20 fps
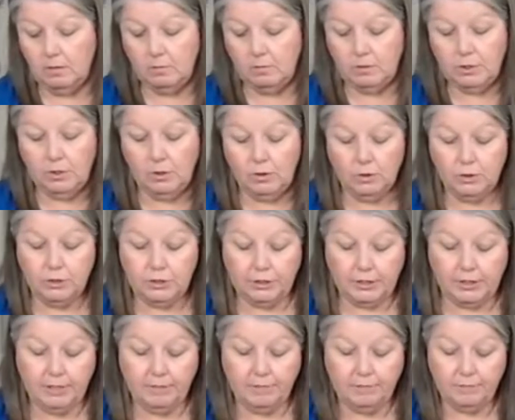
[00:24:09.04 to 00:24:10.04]
which holds
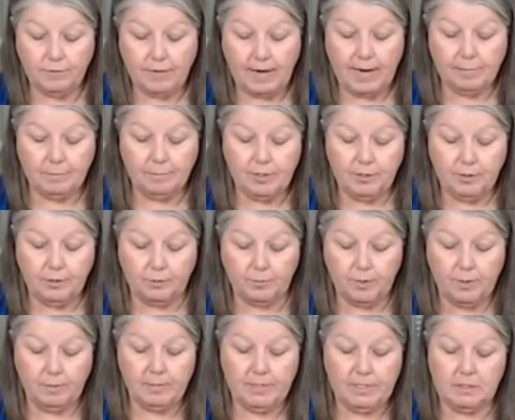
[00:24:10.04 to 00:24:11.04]
your gift wrap and your
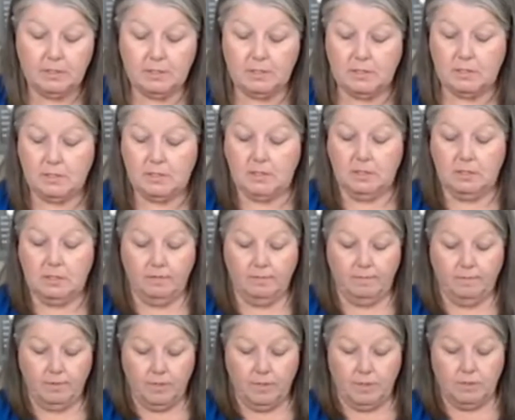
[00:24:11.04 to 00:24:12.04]
ribbons
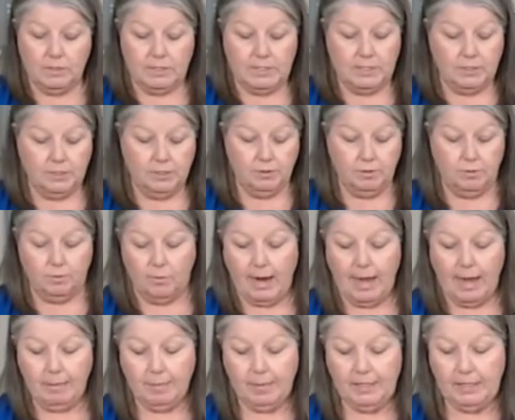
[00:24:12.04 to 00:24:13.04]
for those that do the
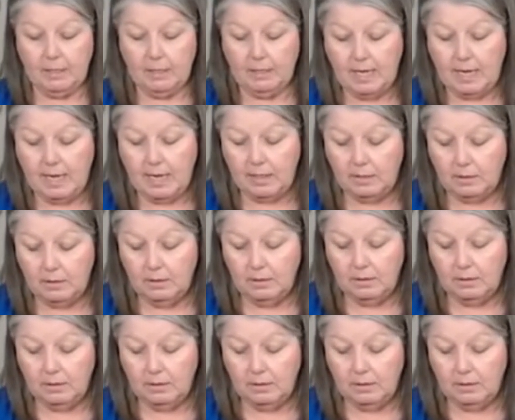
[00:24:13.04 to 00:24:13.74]
wrapping in that.